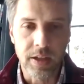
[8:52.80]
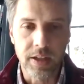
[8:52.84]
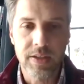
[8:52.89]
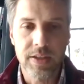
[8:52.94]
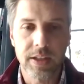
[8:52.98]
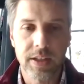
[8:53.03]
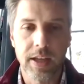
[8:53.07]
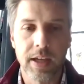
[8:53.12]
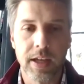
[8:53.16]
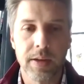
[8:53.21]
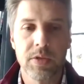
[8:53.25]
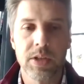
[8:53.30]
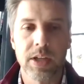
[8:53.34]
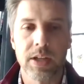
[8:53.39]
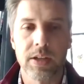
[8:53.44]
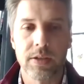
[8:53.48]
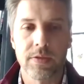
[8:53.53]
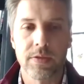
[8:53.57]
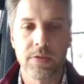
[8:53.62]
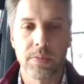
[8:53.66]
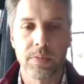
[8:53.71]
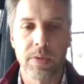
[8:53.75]
I think it's a game
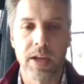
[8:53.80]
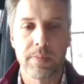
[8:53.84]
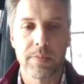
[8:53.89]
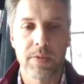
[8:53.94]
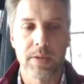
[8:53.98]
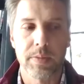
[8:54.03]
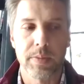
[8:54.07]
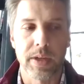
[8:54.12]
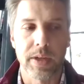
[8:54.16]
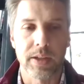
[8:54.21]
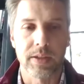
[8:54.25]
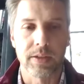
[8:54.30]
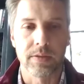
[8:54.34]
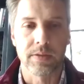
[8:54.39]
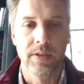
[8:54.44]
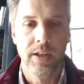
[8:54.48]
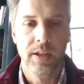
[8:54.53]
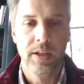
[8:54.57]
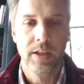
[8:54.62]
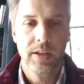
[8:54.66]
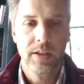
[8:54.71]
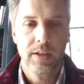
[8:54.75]
changer from that
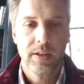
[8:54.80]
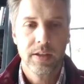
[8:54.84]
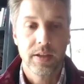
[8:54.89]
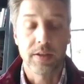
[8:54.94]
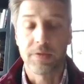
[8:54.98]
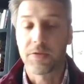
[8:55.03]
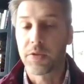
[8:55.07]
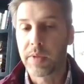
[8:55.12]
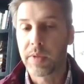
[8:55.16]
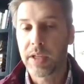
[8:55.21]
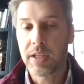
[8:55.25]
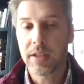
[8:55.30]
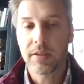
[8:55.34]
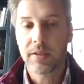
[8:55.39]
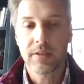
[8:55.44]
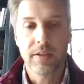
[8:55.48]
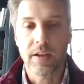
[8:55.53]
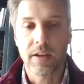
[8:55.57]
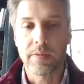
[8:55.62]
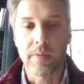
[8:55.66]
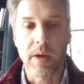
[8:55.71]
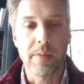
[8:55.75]
perspective. For
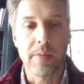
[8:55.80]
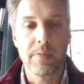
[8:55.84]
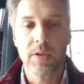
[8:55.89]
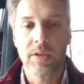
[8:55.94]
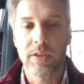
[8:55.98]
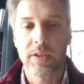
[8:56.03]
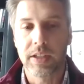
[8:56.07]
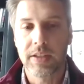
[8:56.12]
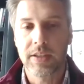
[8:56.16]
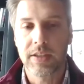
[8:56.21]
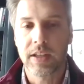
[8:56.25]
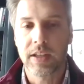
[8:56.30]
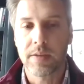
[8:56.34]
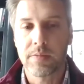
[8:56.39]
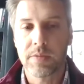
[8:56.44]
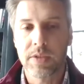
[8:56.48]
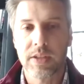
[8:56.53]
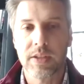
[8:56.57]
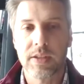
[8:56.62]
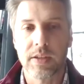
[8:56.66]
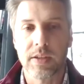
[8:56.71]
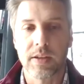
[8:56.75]
me, I'm really easy. I'm
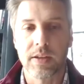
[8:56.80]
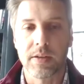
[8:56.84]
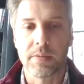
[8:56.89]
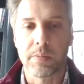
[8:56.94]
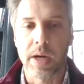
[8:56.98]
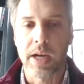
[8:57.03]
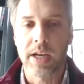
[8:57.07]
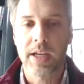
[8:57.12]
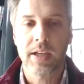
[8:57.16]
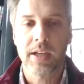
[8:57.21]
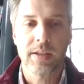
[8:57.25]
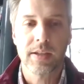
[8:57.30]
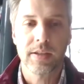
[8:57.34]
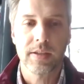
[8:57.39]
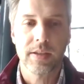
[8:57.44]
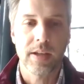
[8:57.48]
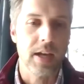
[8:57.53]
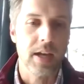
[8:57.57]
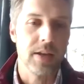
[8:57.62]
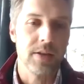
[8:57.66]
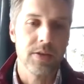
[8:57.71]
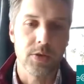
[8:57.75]
just Mike
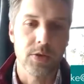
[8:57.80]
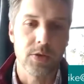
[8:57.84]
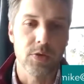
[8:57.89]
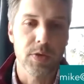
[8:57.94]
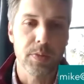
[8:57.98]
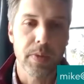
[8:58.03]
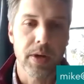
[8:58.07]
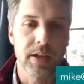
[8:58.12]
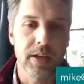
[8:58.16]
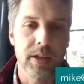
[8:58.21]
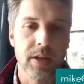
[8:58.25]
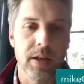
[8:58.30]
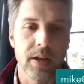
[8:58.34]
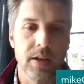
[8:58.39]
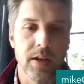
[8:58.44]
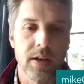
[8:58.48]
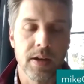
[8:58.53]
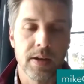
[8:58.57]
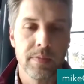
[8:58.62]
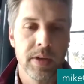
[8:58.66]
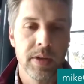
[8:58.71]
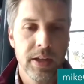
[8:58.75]
at
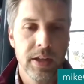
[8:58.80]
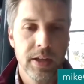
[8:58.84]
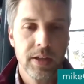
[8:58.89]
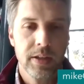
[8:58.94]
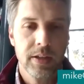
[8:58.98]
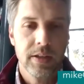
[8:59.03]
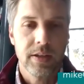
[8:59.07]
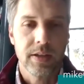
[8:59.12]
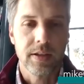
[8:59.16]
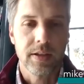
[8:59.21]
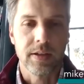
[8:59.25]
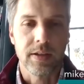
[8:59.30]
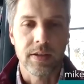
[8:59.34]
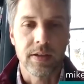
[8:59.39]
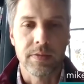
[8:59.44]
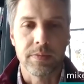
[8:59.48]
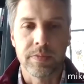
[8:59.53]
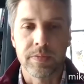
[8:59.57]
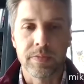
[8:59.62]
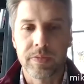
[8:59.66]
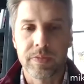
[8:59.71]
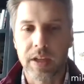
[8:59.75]
TrueSpot.com.
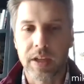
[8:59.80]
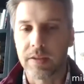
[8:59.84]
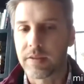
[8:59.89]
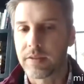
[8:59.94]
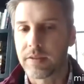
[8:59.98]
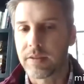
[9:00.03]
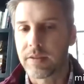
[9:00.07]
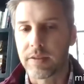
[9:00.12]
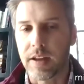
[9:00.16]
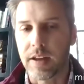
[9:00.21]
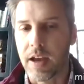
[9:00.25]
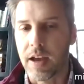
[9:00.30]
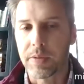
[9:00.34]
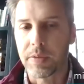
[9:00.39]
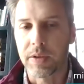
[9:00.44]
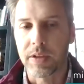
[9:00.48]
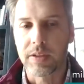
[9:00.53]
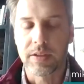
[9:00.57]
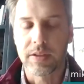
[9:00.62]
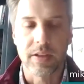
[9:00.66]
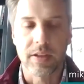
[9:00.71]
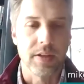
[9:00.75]
And
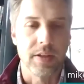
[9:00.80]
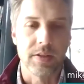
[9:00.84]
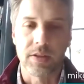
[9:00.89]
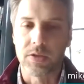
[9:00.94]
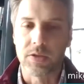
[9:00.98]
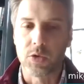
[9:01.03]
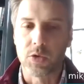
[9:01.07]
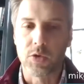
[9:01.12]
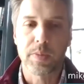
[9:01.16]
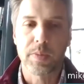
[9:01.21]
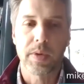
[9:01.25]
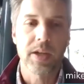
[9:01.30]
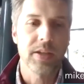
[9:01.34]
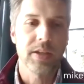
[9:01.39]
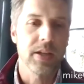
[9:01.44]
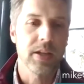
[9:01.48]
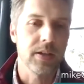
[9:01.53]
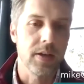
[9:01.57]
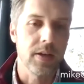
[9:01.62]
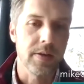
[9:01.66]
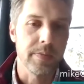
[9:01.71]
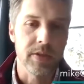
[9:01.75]
happy,
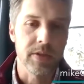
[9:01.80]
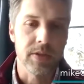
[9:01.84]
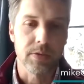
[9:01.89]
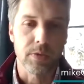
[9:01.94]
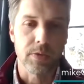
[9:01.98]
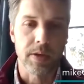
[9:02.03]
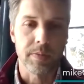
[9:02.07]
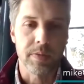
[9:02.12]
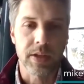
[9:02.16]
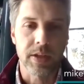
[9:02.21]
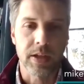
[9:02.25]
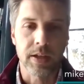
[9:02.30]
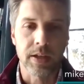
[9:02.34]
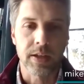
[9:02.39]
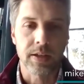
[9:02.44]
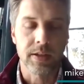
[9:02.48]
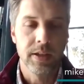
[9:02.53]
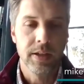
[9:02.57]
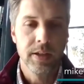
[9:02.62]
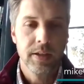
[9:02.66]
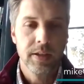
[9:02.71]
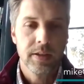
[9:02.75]
TrueSpot.com is the
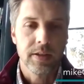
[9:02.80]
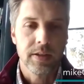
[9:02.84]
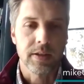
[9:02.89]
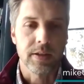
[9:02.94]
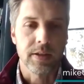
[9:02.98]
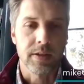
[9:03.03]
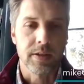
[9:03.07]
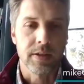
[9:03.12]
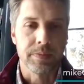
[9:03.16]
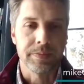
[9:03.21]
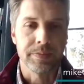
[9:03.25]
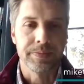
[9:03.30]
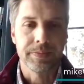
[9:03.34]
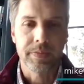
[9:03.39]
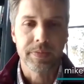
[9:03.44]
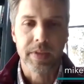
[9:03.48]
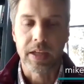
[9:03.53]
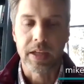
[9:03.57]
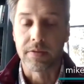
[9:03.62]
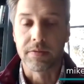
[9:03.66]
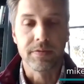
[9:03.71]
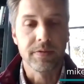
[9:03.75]
website.
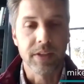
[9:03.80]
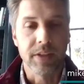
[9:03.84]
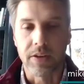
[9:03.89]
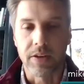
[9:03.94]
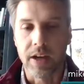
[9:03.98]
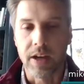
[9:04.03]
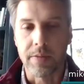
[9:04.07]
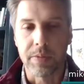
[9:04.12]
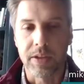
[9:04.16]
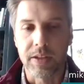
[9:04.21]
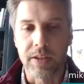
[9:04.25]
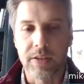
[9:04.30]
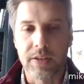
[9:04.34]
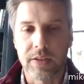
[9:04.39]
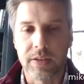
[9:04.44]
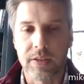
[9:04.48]
And happy